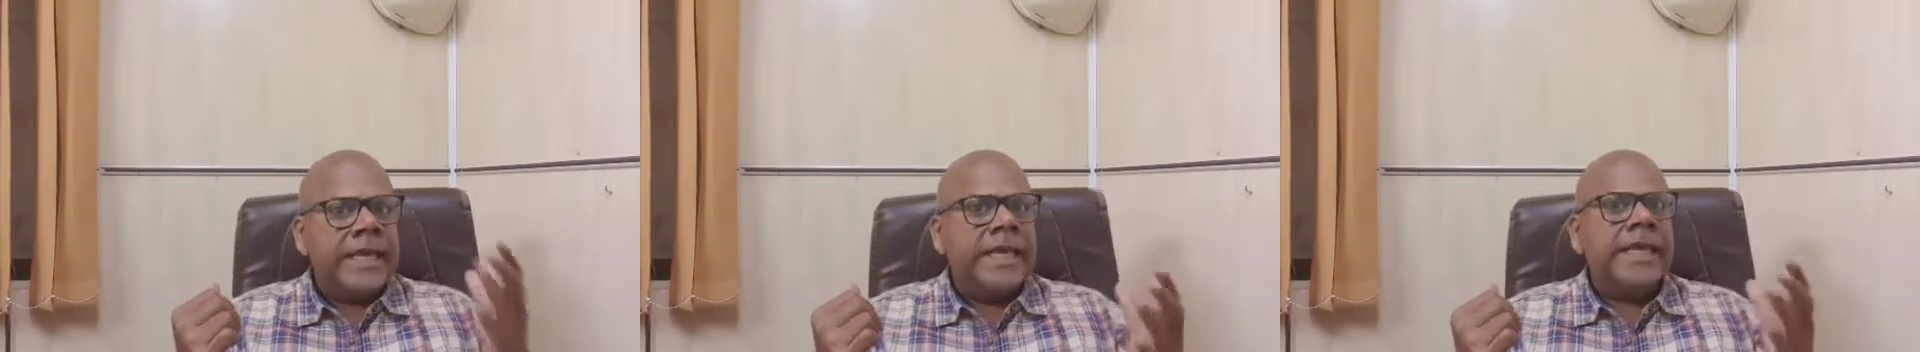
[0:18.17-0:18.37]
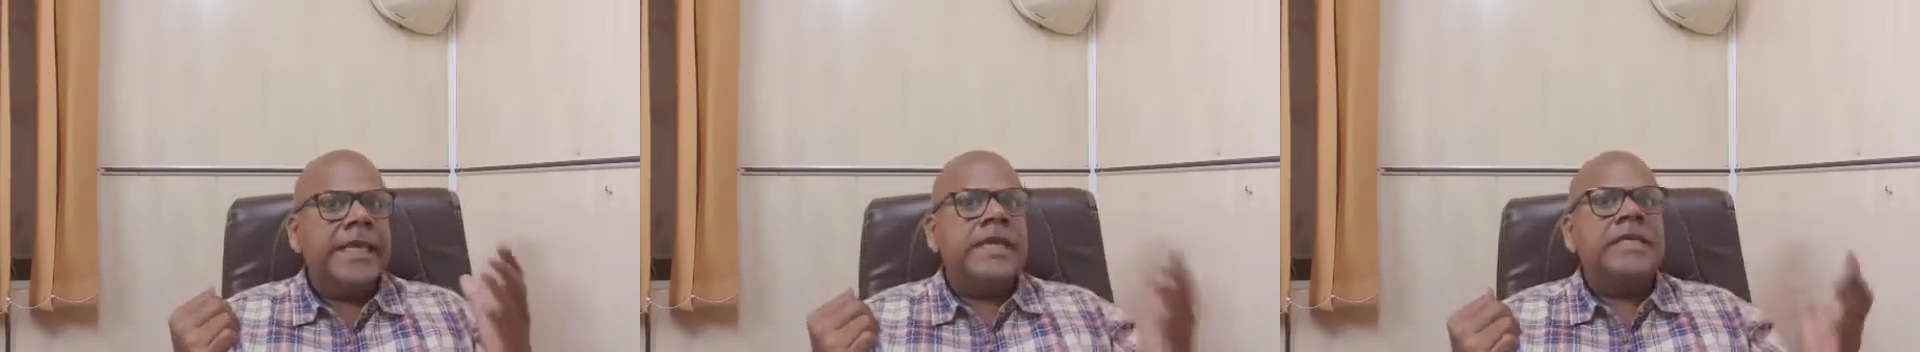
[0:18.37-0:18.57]

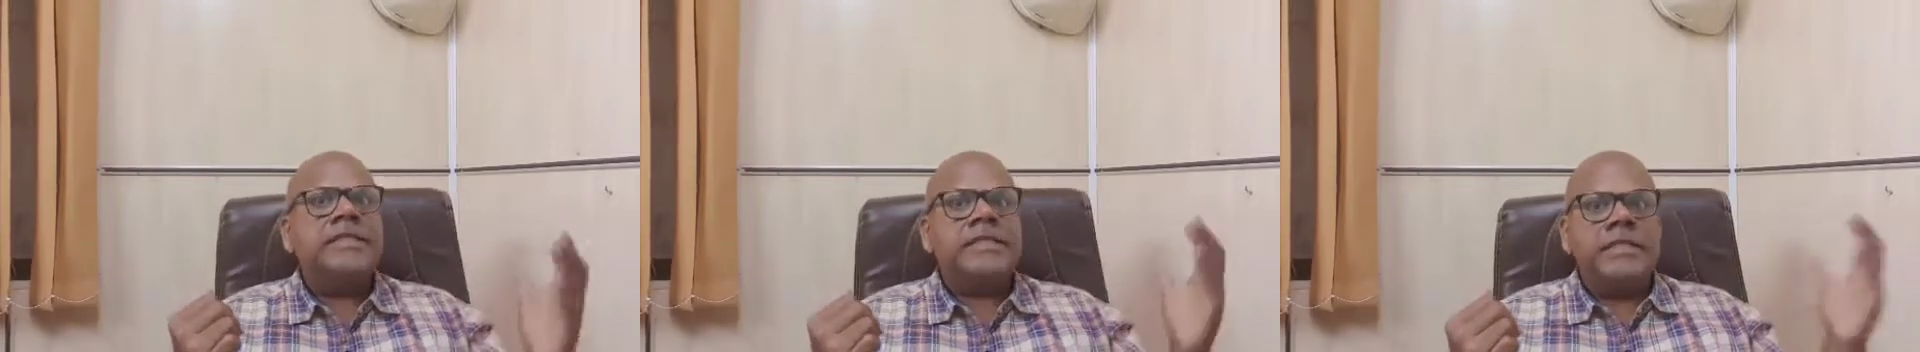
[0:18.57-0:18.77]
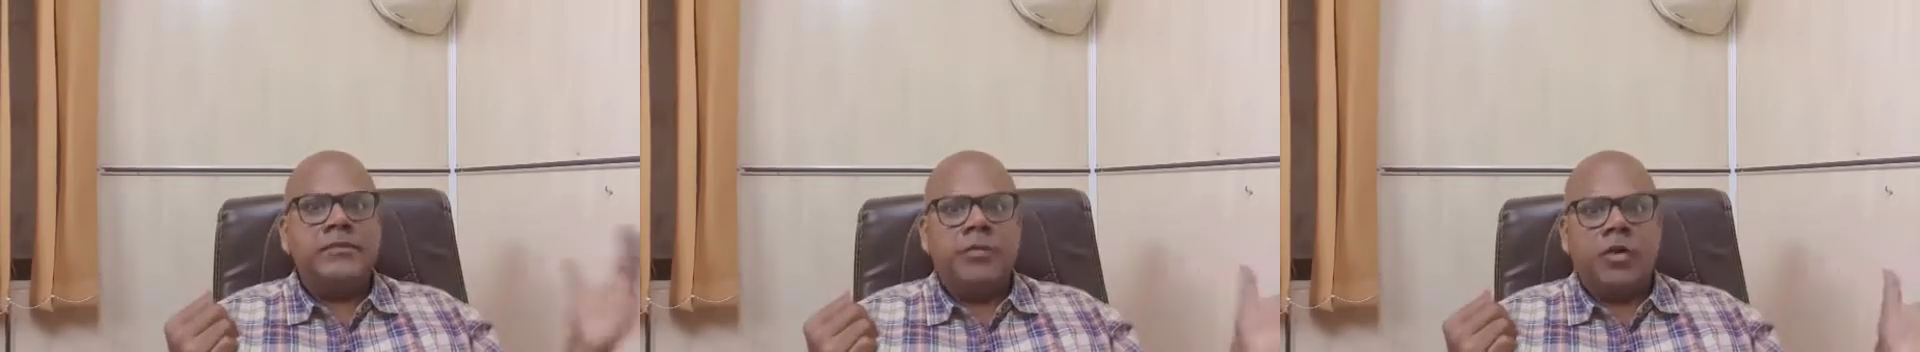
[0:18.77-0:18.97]

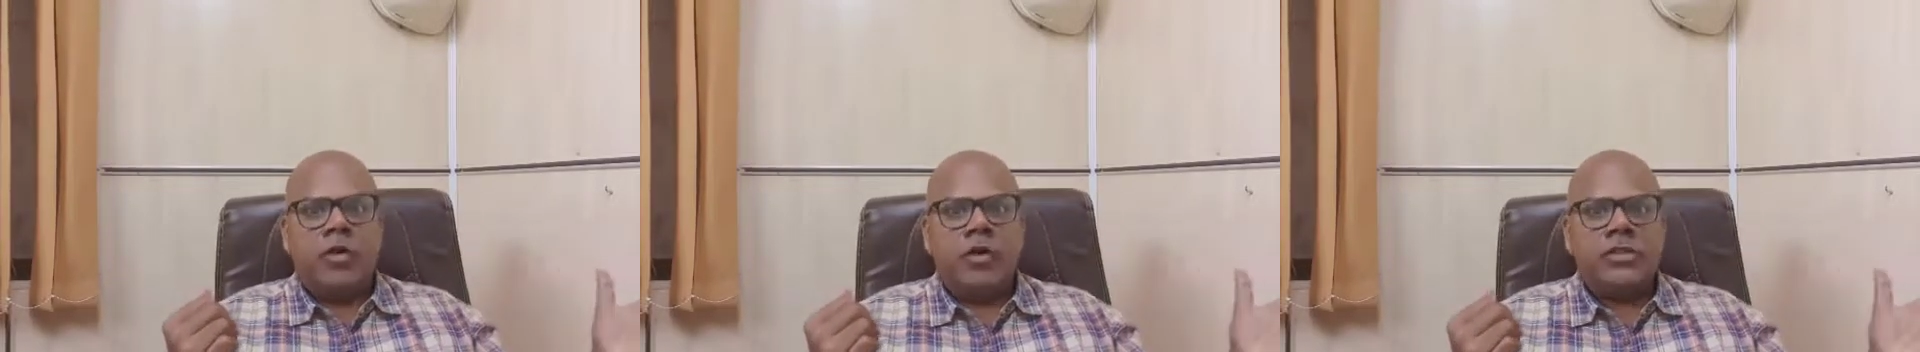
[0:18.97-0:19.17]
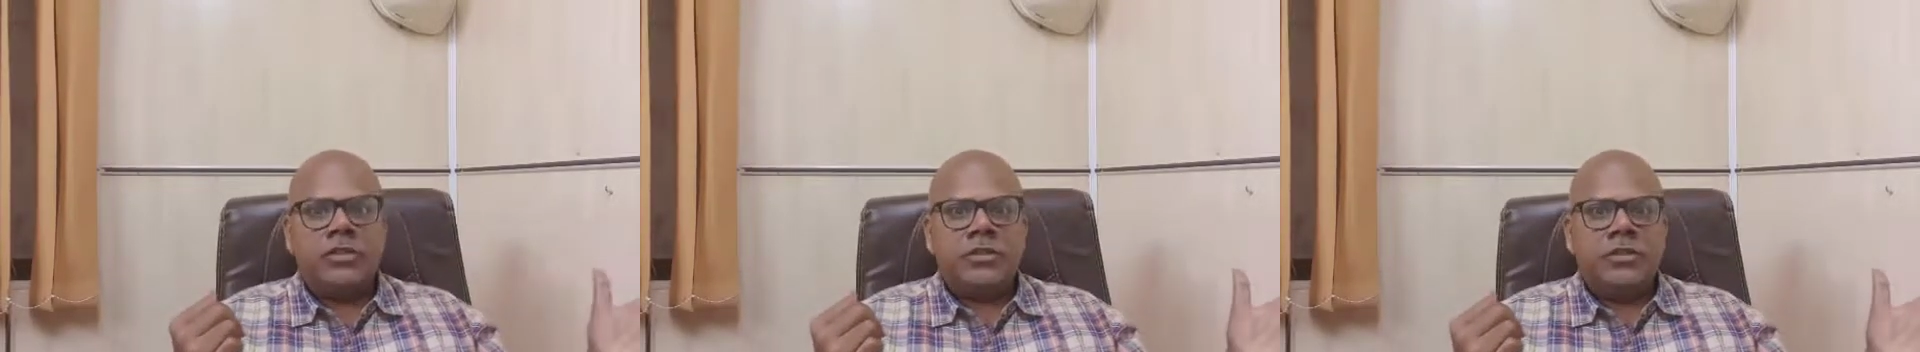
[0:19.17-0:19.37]
AAC
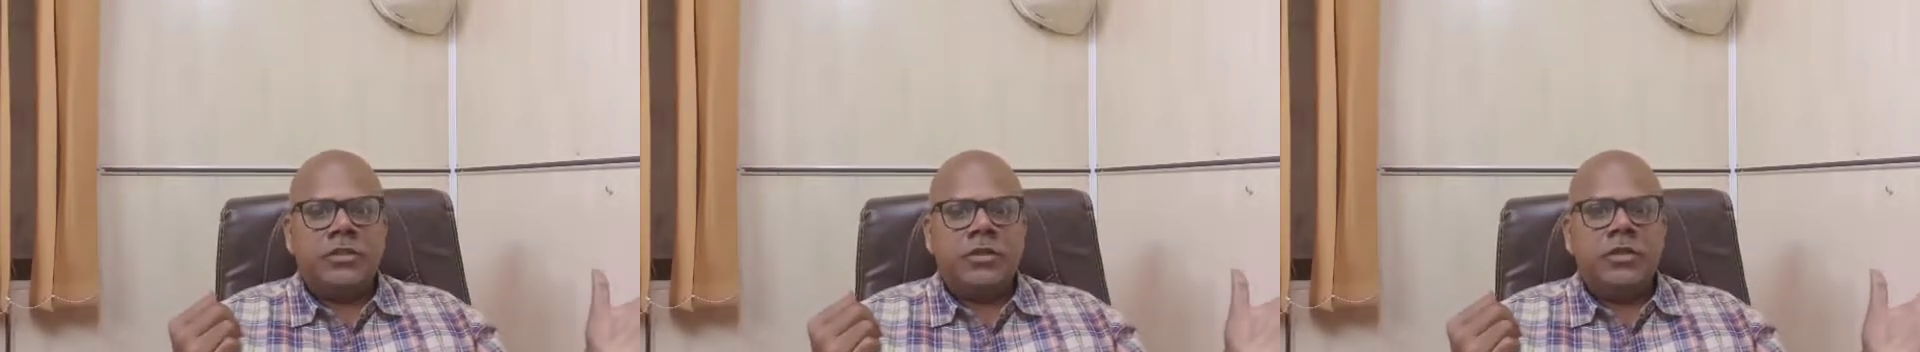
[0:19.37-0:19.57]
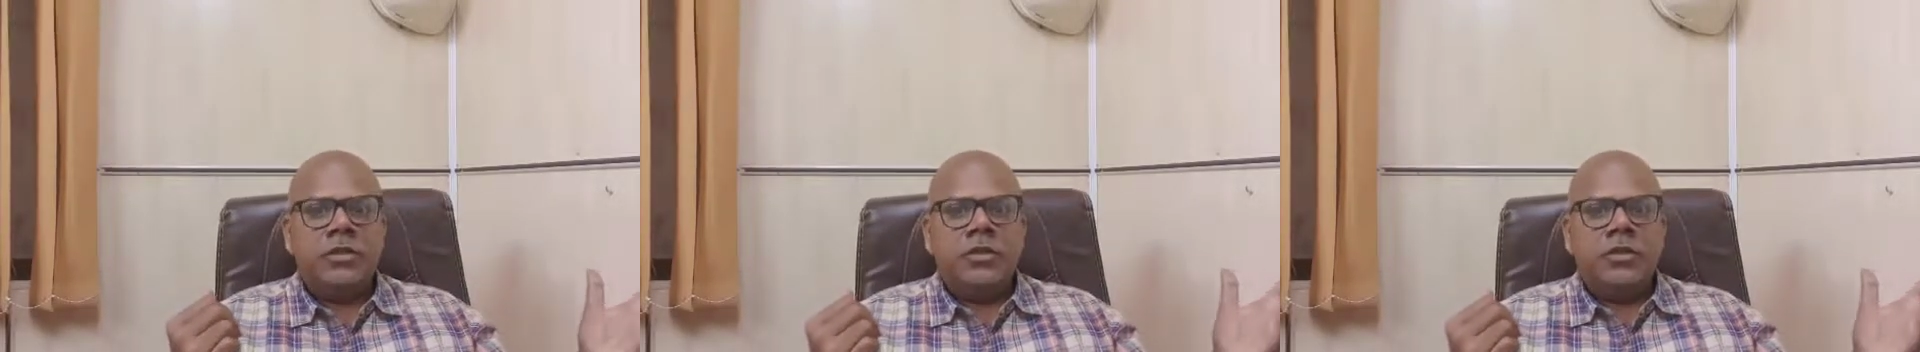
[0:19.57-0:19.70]
blocks,